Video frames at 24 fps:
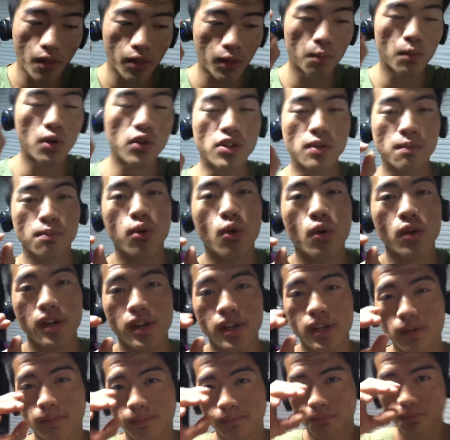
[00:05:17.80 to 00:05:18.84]
most
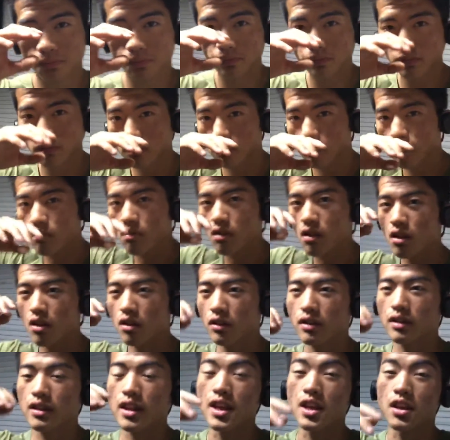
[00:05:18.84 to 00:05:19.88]
important
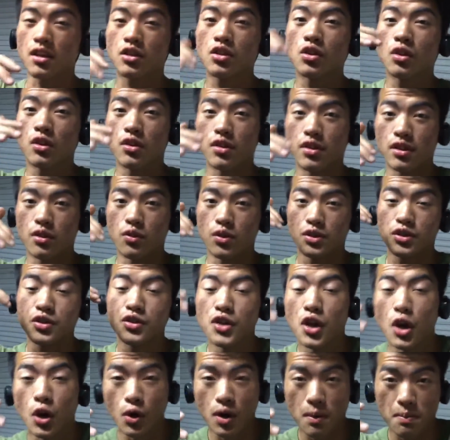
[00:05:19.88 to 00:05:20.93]
thing to learn or to
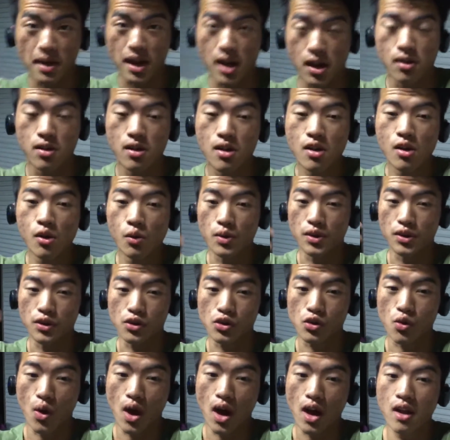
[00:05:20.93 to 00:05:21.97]
know about when you
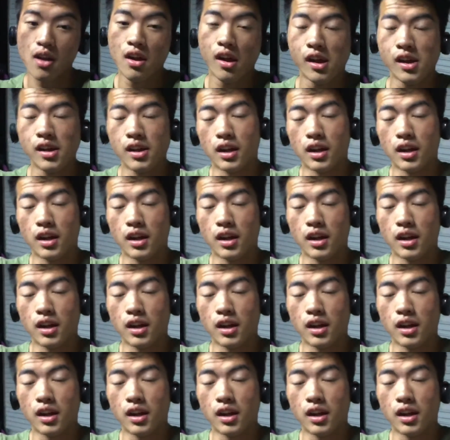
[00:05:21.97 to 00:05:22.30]
squat.